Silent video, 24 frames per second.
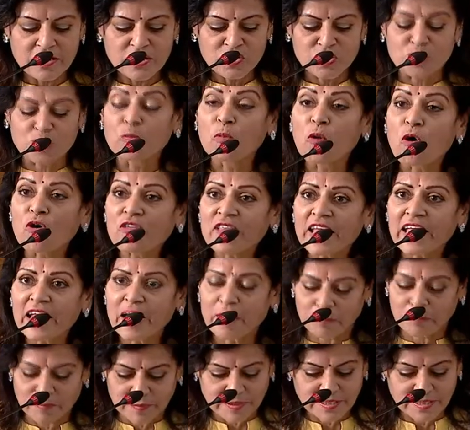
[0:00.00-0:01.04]

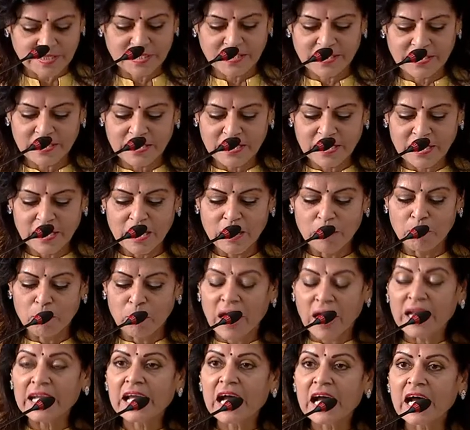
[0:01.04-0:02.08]
Subodayam,
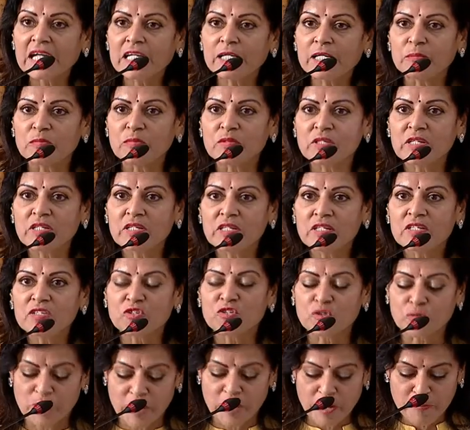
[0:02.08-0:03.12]
Malayalam,
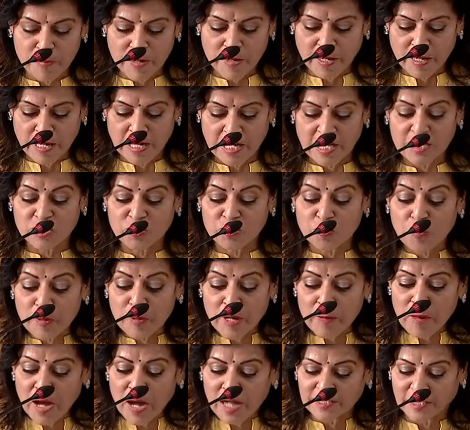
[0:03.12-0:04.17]

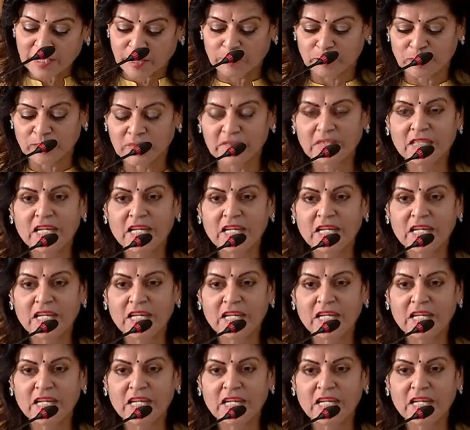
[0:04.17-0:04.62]
Subrabhadam,